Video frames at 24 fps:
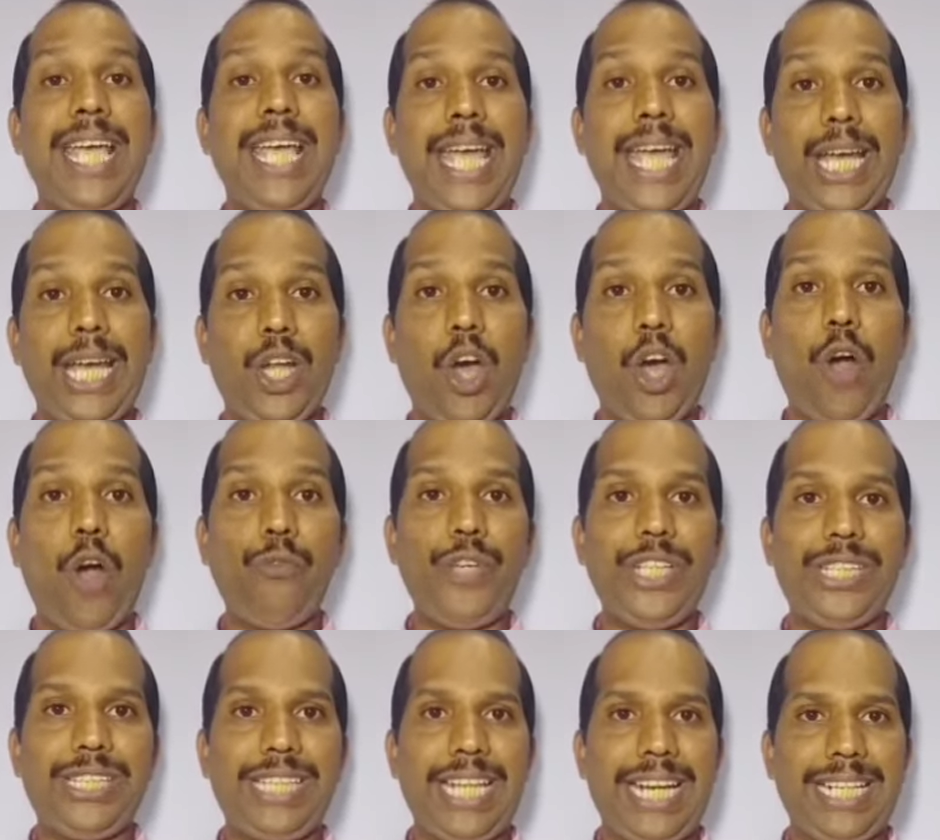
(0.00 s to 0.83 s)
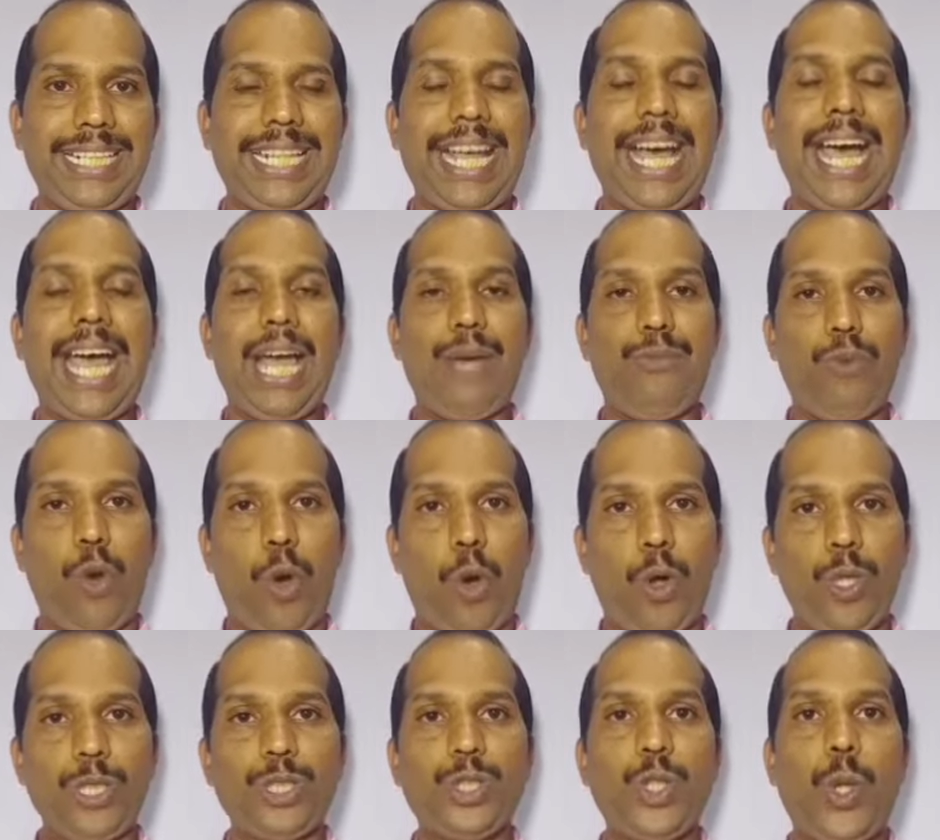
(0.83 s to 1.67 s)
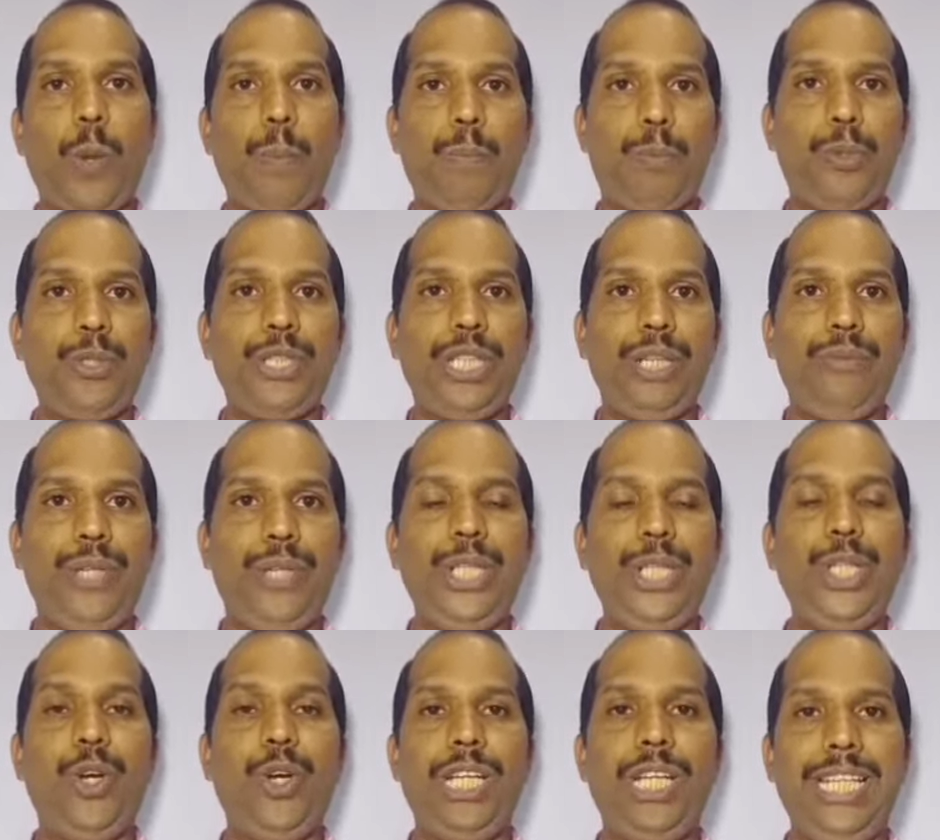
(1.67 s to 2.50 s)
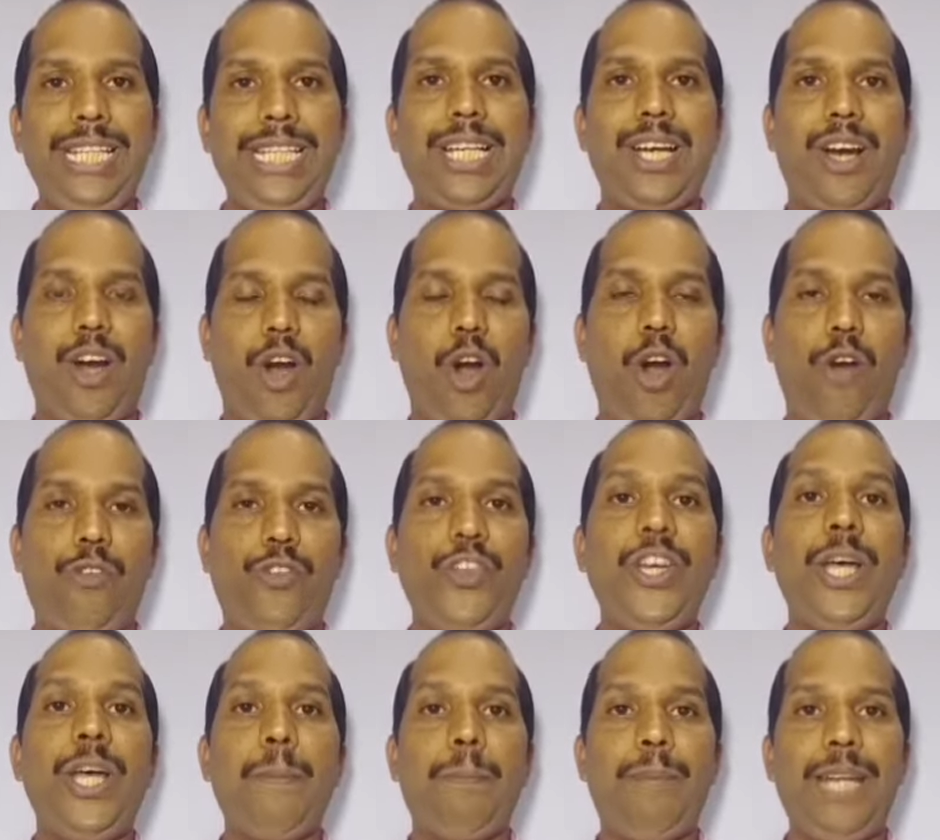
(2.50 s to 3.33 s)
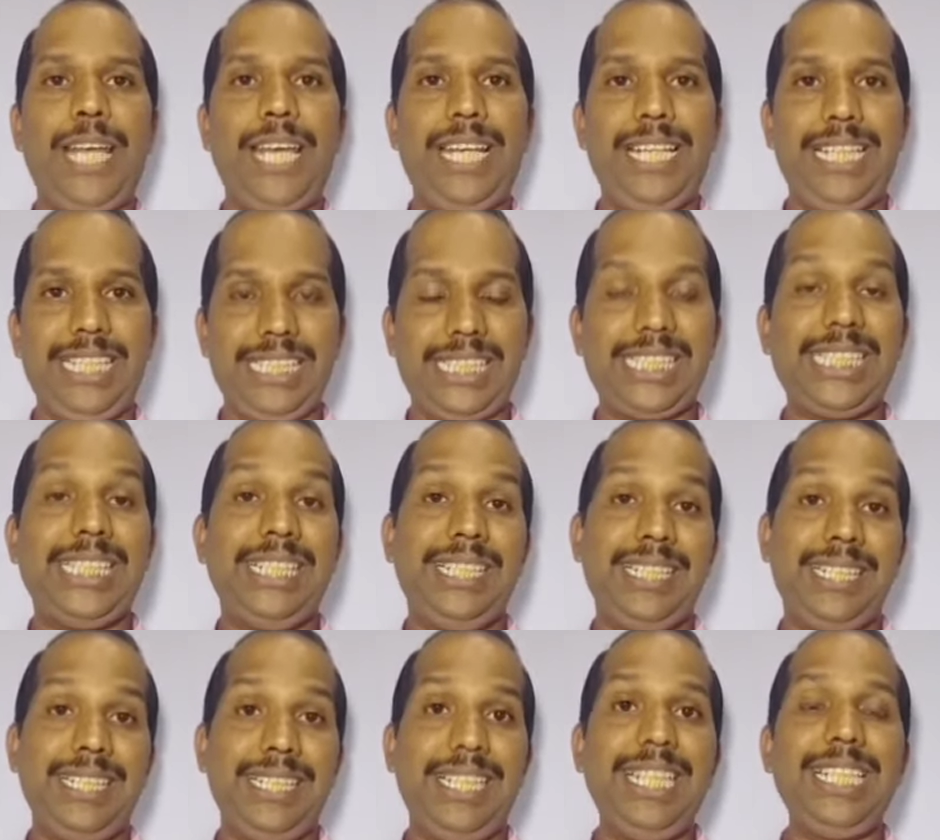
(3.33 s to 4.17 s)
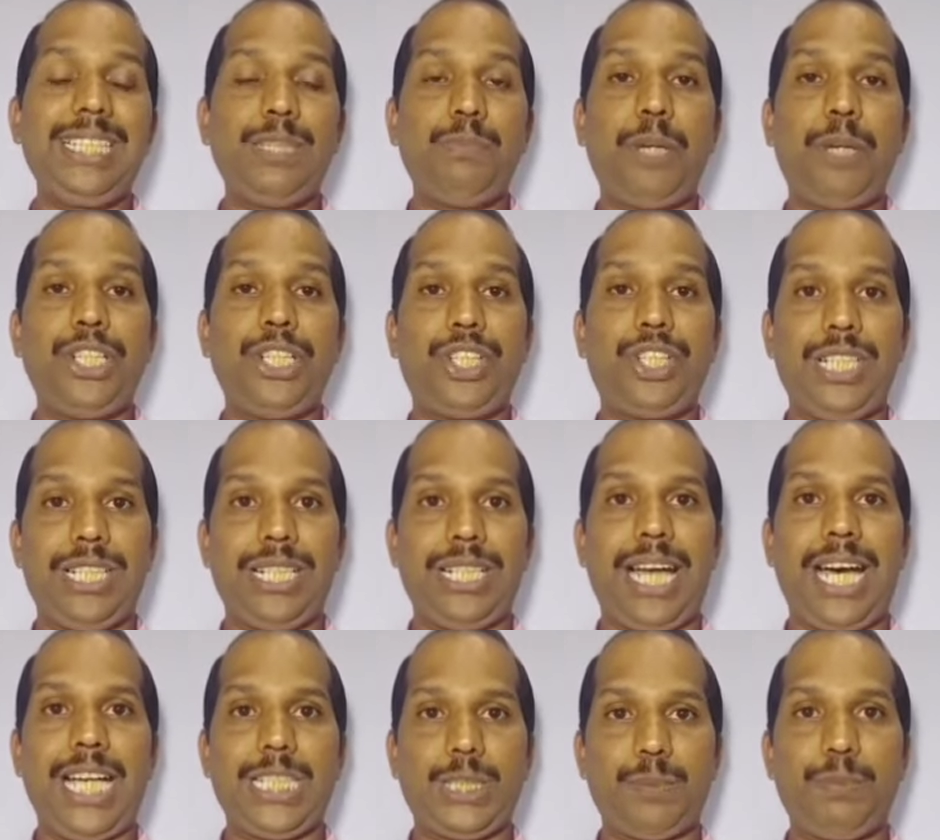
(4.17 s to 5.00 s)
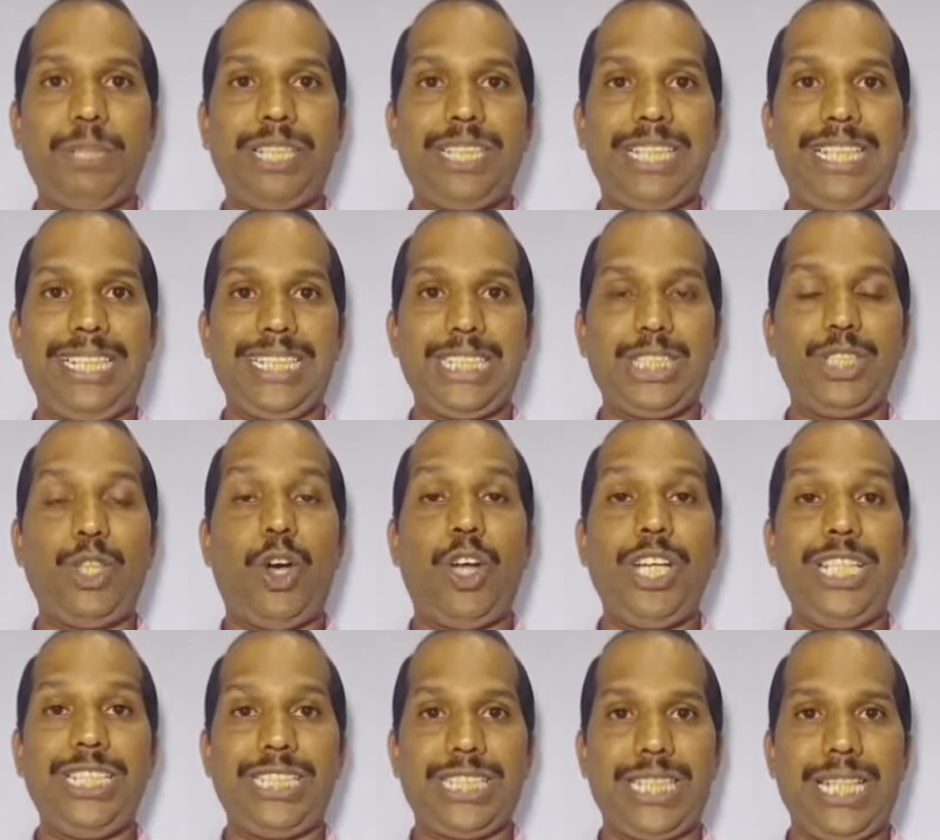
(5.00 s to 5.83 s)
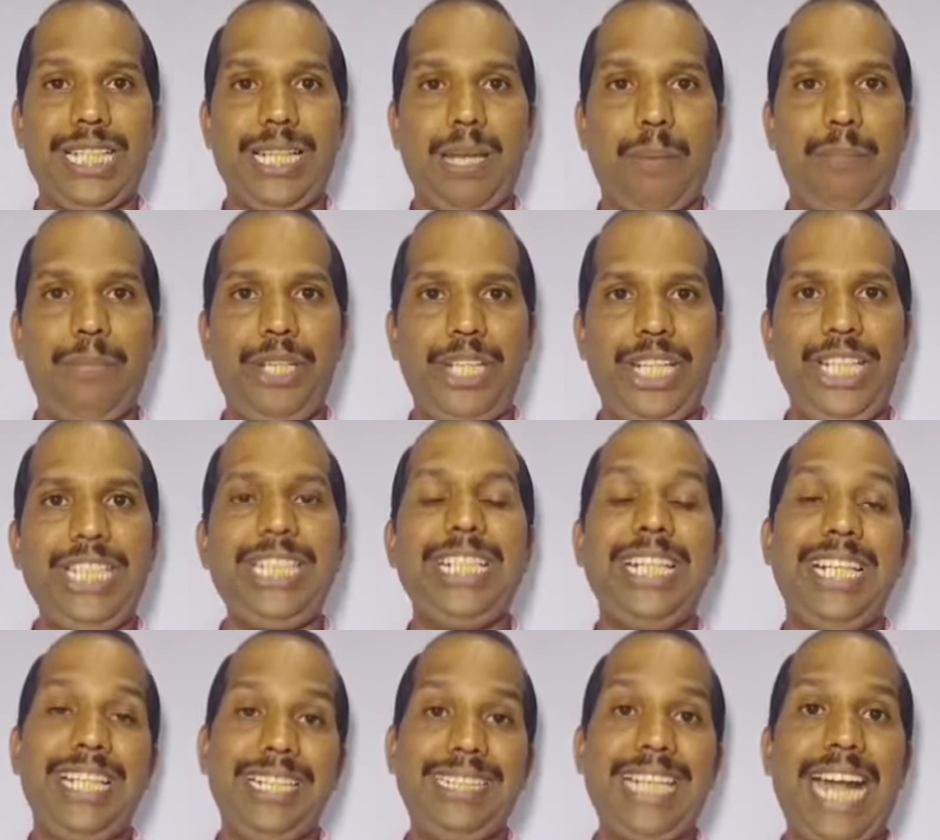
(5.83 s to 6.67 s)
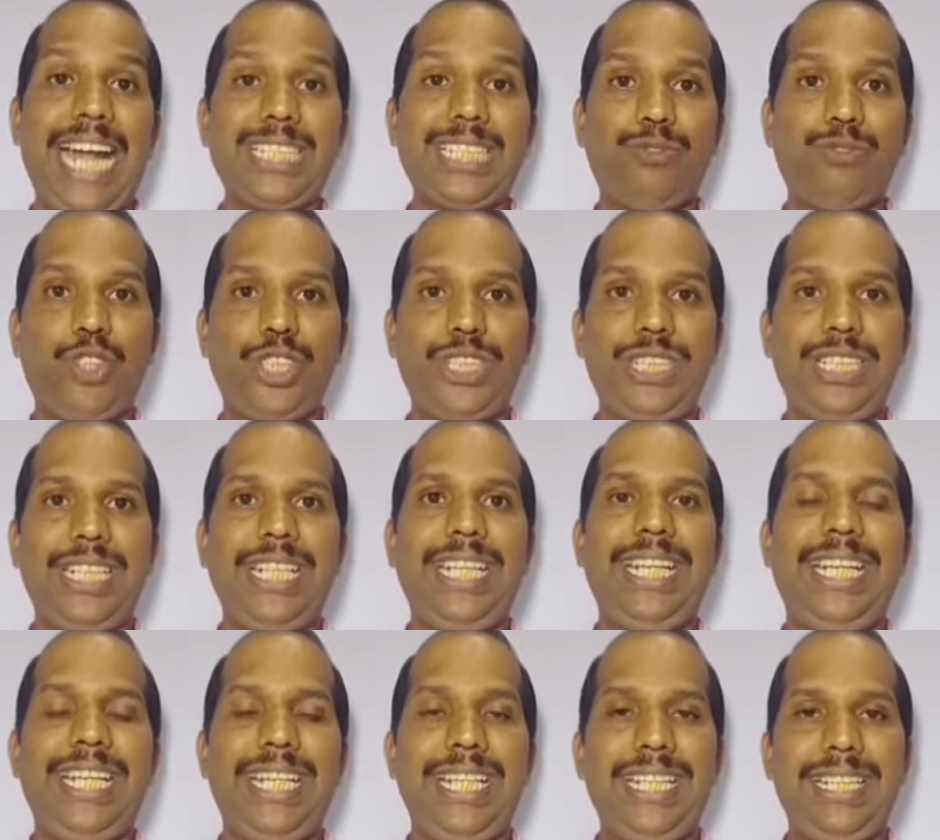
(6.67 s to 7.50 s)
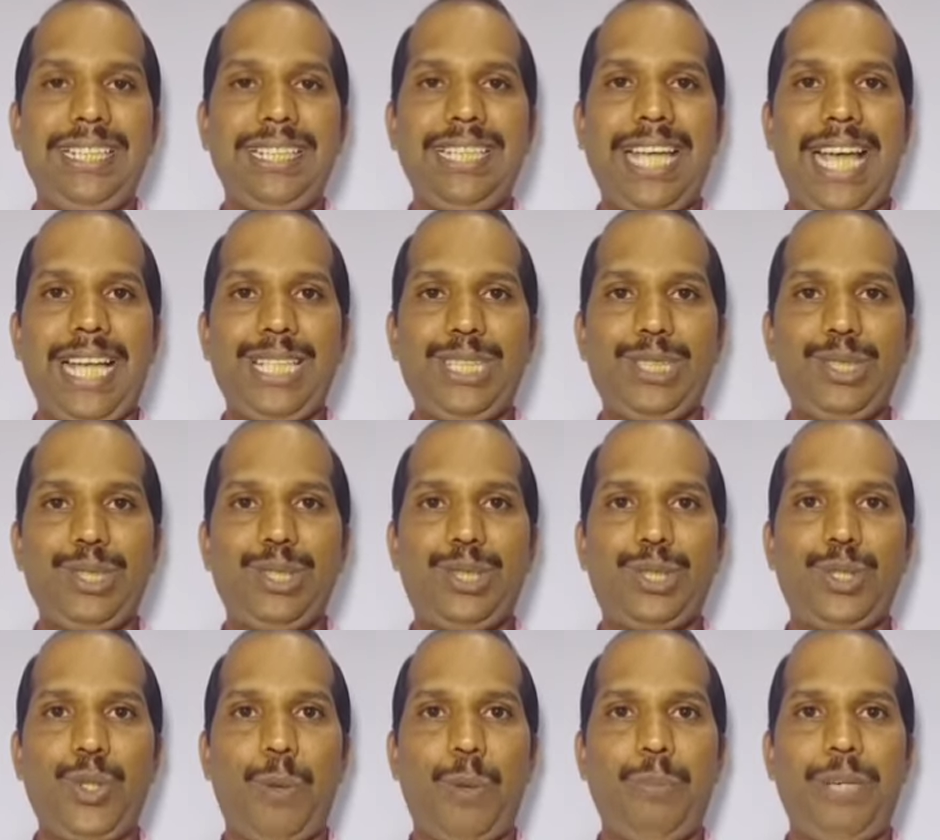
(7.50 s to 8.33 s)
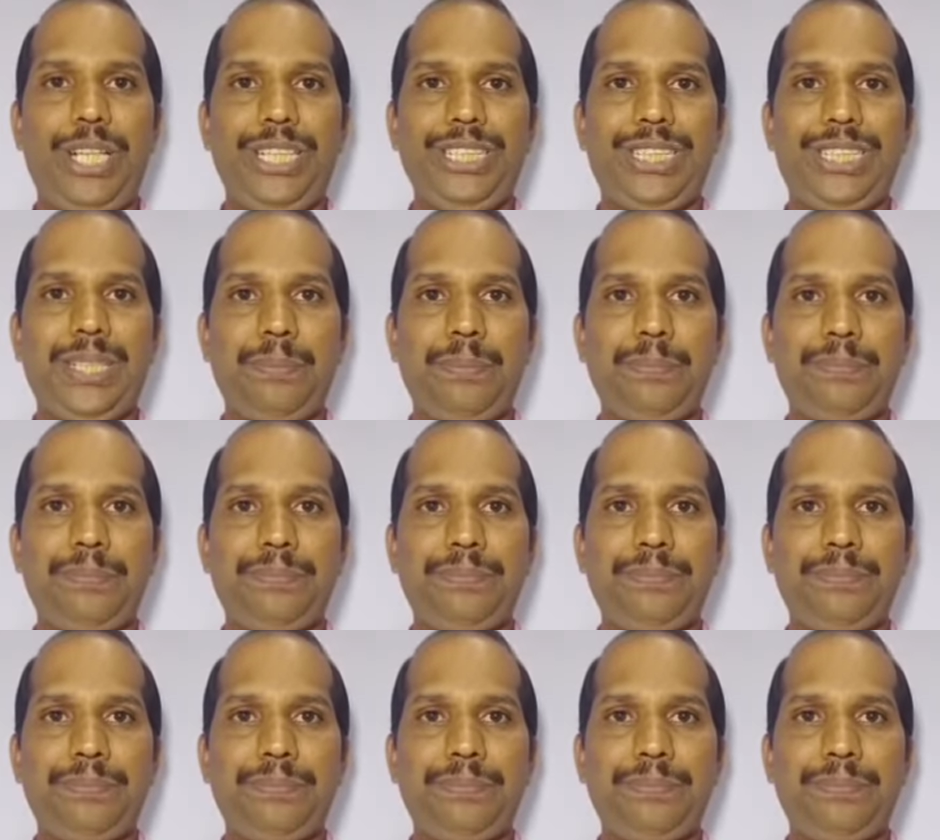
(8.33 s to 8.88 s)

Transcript: Along with that, I have also put the video link of playlist this particular aspect that is knowledge in a minute. That's for the day. Thank you so much.